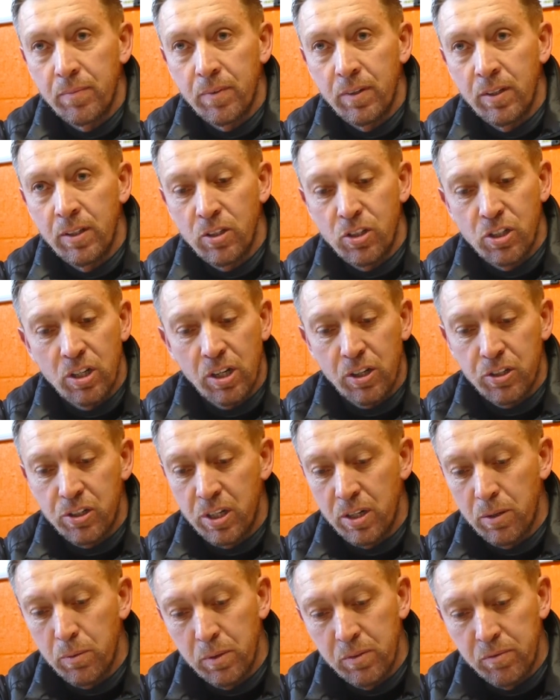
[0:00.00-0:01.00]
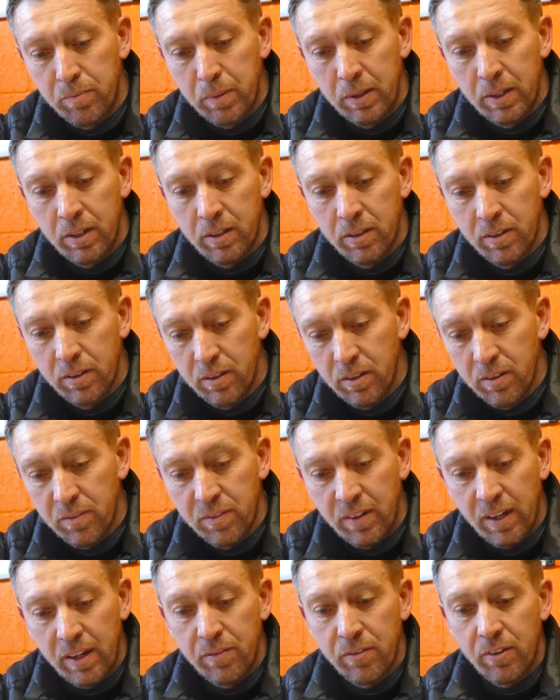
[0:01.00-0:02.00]
in charge here we've been the
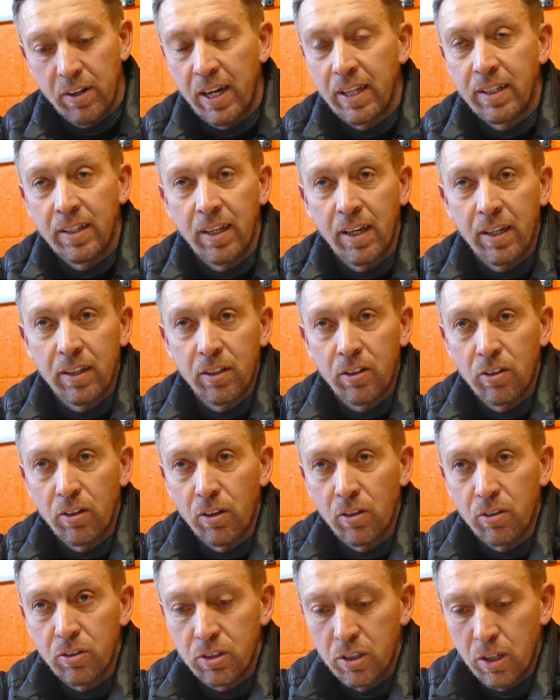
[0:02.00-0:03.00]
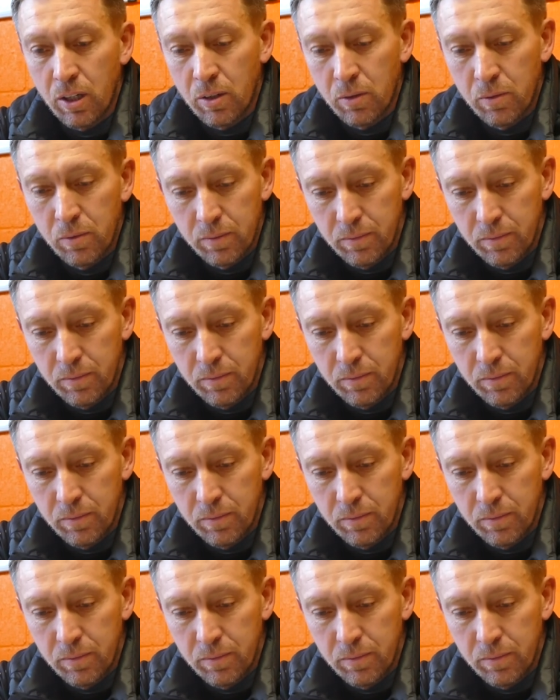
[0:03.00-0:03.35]
favourite and the underdog so